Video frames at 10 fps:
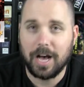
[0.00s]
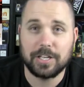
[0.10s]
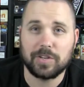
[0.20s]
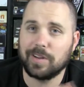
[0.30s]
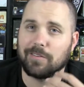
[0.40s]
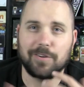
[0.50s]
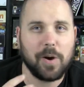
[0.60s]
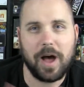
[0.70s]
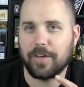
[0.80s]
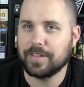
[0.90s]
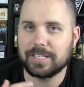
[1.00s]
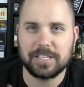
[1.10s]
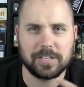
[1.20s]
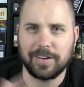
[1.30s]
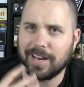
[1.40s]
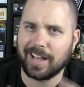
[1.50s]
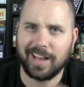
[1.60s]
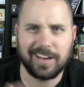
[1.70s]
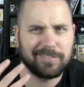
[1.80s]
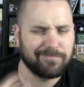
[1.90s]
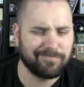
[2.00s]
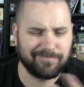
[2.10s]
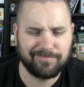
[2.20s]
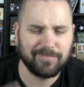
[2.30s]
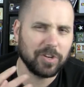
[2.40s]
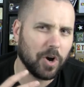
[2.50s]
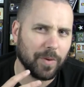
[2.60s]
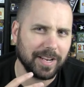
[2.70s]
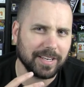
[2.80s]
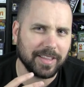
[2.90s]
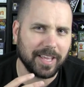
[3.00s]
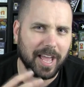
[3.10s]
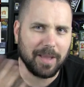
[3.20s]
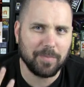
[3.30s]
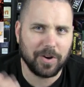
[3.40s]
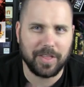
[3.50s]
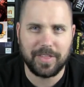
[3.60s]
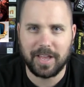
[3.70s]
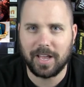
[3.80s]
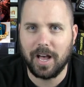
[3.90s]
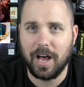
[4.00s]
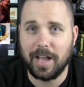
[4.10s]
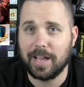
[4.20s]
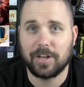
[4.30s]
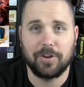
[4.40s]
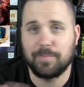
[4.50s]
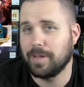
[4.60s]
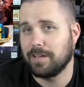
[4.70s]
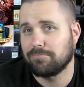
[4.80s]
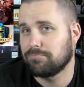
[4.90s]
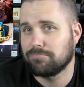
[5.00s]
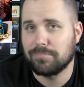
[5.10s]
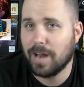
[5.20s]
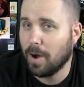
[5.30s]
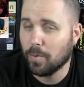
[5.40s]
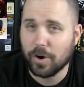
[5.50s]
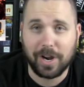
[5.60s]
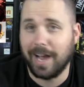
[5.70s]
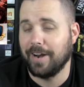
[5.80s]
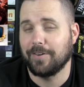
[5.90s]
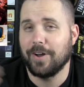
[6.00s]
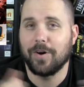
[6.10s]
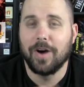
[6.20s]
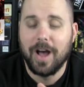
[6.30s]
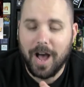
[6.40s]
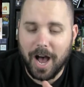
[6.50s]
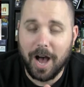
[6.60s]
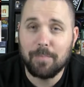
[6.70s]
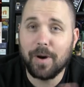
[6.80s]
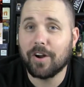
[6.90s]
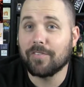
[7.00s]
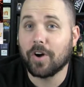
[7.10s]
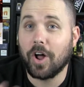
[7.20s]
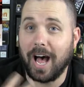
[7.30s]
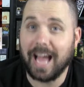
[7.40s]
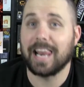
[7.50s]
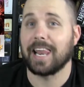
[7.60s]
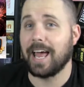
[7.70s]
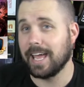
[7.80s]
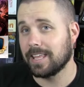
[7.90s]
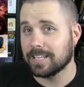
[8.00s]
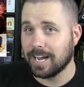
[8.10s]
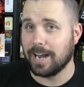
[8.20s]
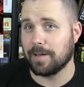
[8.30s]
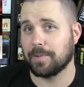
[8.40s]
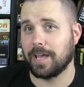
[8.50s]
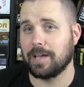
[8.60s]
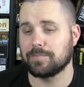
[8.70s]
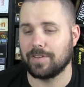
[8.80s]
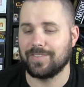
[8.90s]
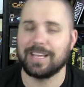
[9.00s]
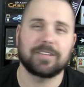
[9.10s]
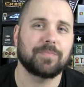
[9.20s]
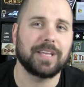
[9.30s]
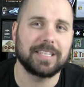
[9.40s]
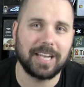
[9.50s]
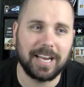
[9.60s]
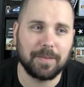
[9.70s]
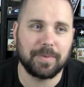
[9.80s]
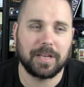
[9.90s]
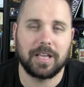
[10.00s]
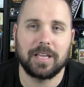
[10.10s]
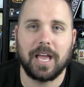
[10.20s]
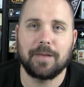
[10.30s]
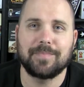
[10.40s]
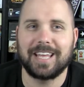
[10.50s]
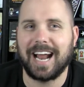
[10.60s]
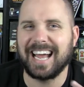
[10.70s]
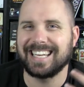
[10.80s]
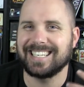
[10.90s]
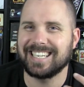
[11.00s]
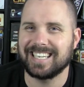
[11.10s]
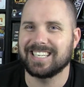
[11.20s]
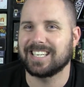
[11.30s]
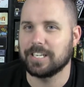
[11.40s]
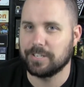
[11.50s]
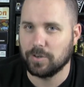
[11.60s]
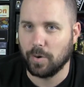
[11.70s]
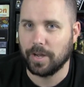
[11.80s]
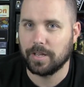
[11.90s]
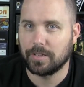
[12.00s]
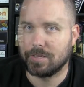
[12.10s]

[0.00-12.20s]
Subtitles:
so I don't know how this is going to kind of go into the game or anything. It could be not work, I don't know. But overall, I like the Tiny Epic games. I've yet to play a Tiny Epic game that I didn't enjoy.